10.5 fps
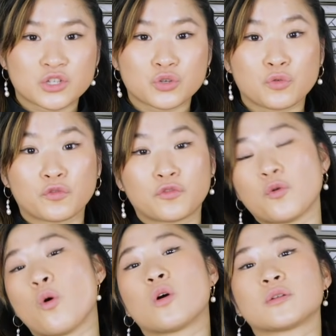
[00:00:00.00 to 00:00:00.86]
to
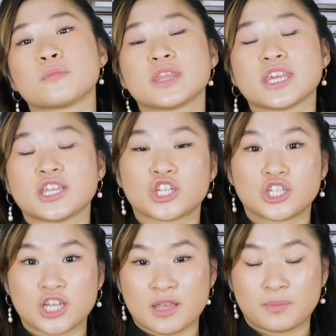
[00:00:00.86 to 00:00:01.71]
form the
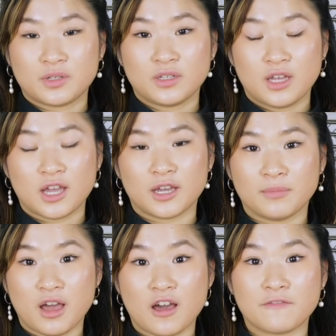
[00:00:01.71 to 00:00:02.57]
shape
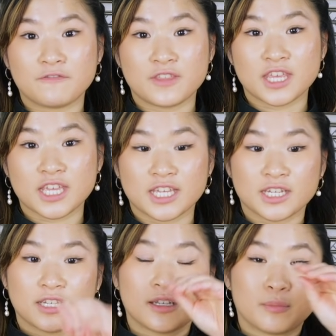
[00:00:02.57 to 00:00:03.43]
of
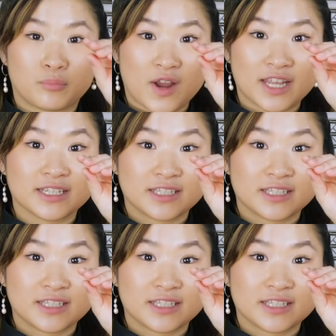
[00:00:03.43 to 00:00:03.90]
the bread